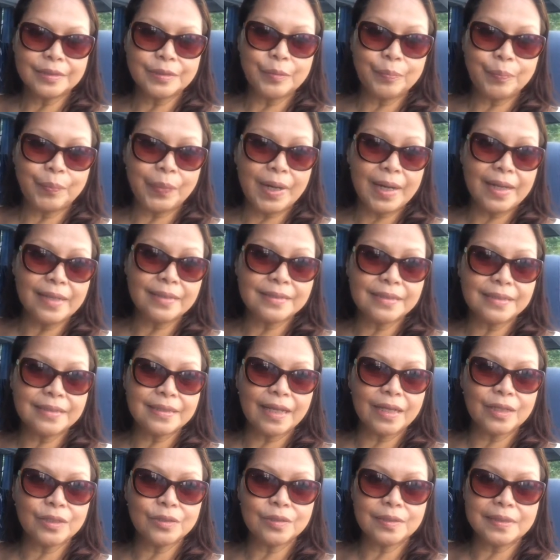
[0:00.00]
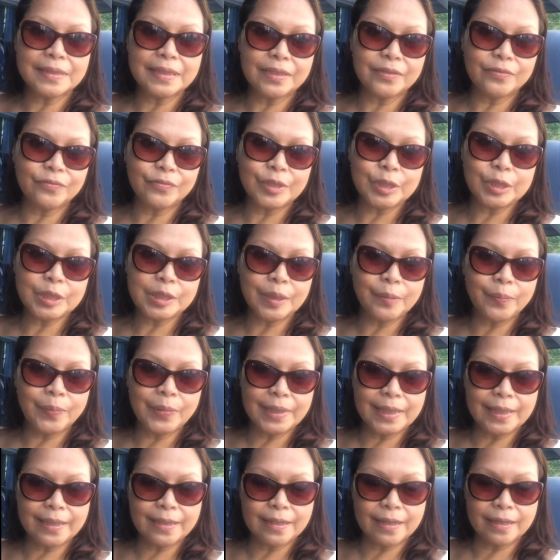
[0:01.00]
The price is actually even
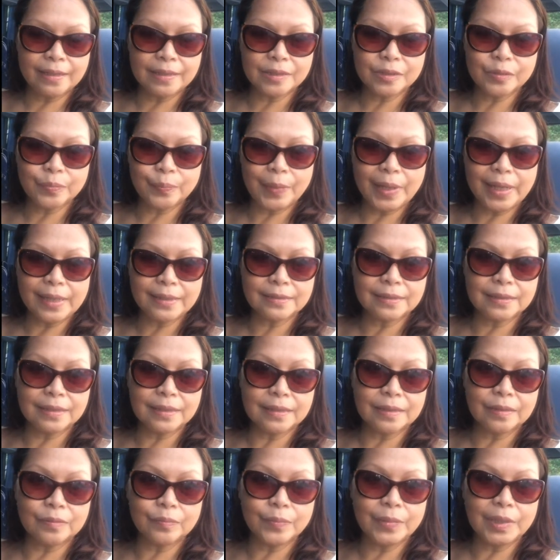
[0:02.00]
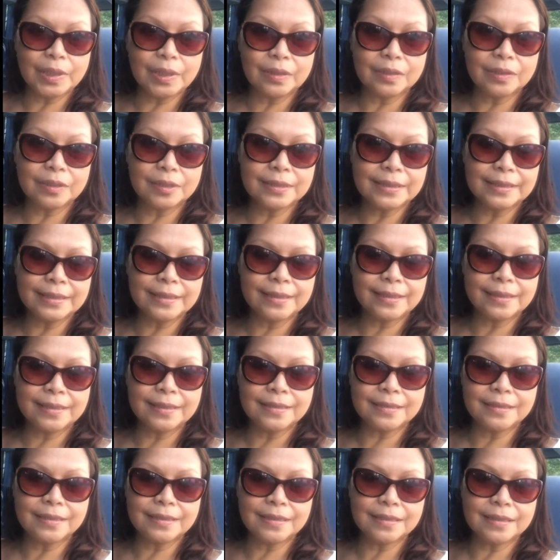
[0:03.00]
cheaper than I expected, because
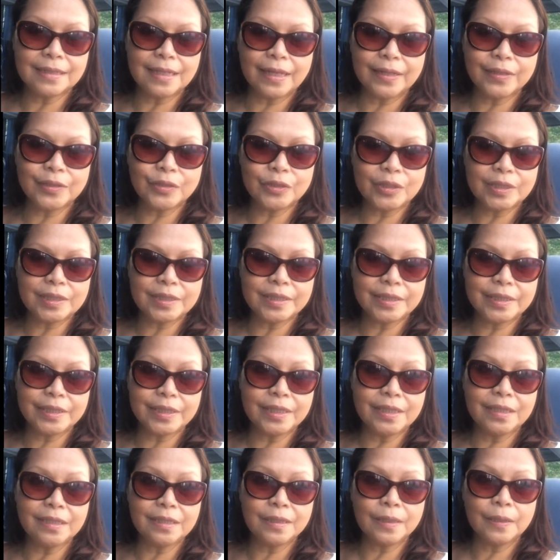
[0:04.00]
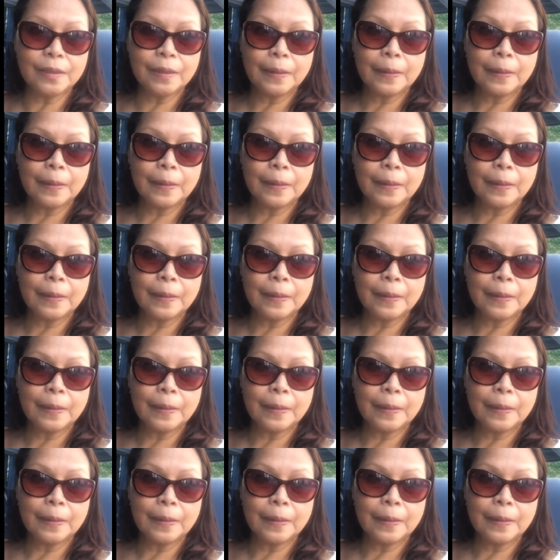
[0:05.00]
this is like return.